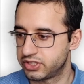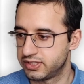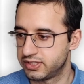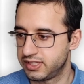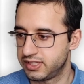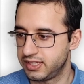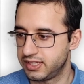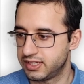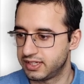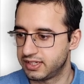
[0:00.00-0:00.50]

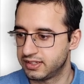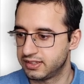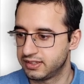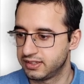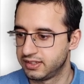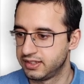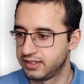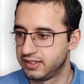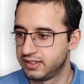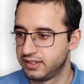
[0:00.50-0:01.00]
here
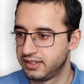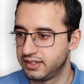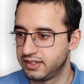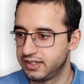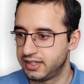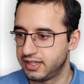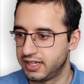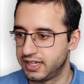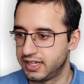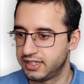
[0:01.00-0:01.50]

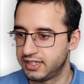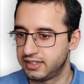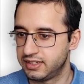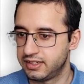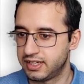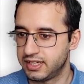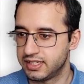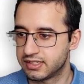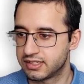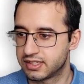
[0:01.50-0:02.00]
and a
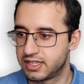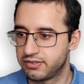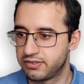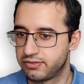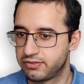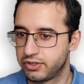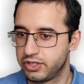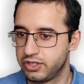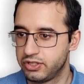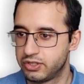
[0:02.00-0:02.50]
nice GIF
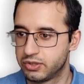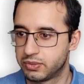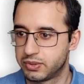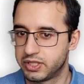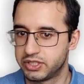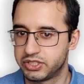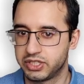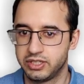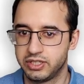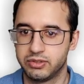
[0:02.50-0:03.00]
for you to
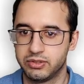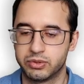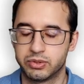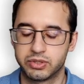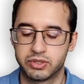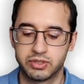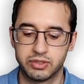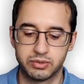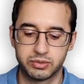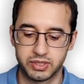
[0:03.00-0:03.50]
watch, and you
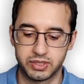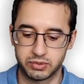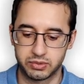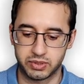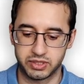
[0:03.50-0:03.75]
can always watch